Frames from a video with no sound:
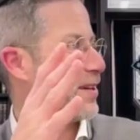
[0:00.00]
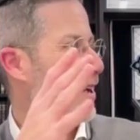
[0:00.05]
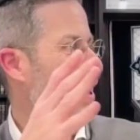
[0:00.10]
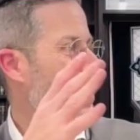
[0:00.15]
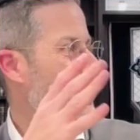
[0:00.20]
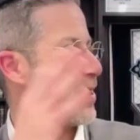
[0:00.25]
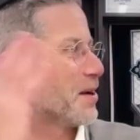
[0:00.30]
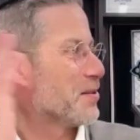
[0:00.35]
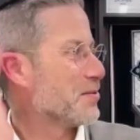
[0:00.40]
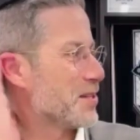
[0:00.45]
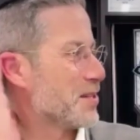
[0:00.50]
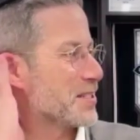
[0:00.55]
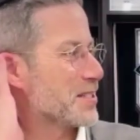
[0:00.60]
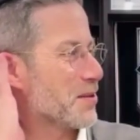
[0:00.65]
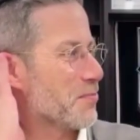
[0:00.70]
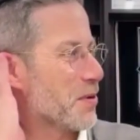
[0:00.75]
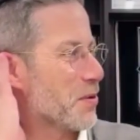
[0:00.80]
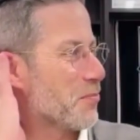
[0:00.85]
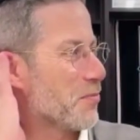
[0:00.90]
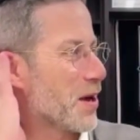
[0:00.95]

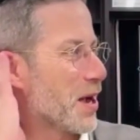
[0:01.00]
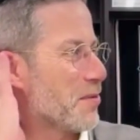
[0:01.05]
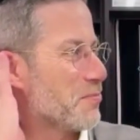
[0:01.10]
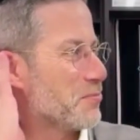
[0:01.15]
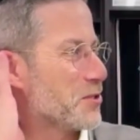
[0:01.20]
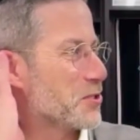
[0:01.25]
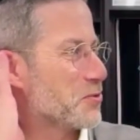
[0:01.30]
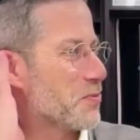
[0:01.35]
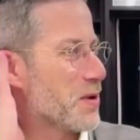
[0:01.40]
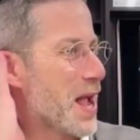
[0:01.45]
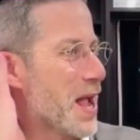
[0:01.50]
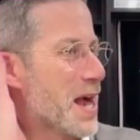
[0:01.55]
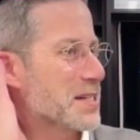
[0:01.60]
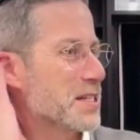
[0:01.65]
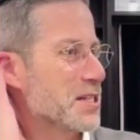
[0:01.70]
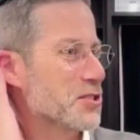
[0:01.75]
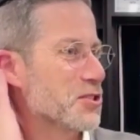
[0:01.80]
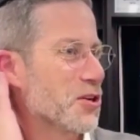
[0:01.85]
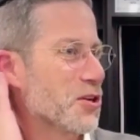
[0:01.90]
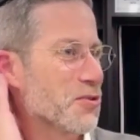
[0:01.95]
I'm just
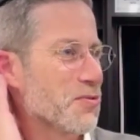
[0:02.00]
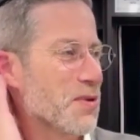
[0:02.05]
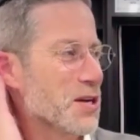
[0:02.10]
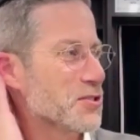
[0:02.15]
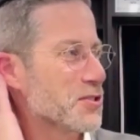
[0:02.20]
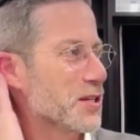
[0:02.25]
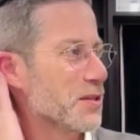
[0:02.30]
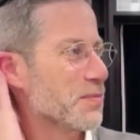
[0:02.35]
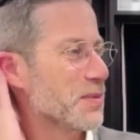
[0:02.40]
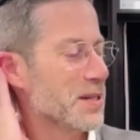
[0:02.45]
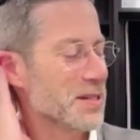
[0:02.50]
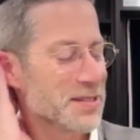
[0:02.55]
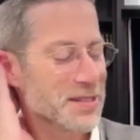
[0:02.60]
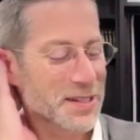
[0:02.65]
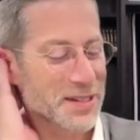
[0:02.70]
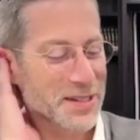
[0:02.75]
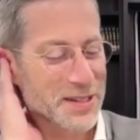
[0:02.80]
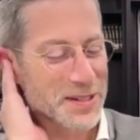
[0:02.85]
reacting to your question. But